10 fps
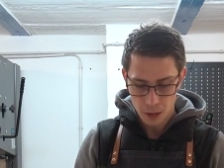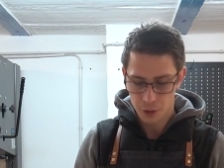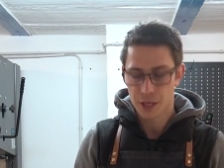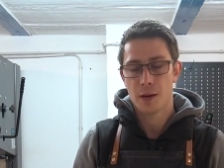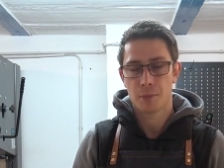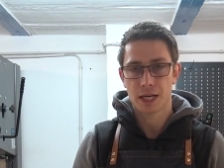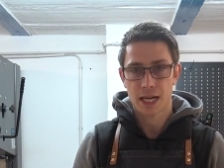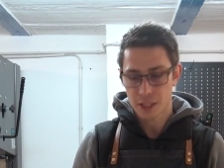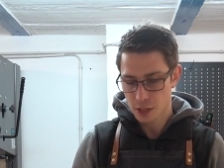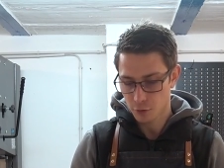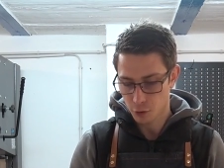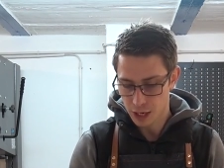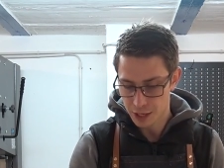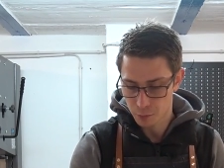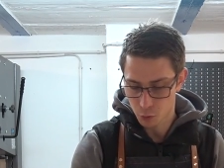on the application for
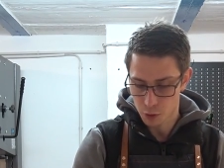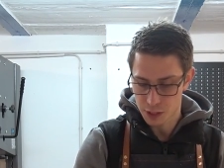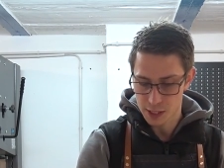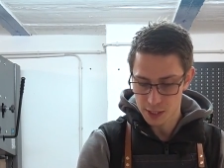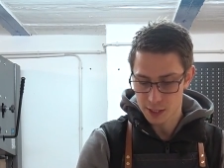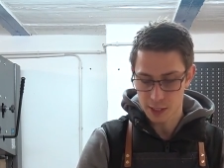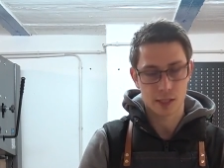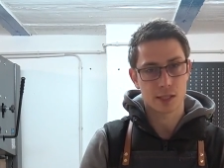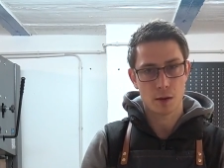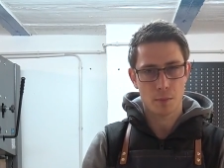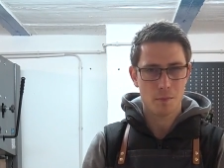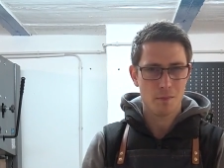cutting boards. This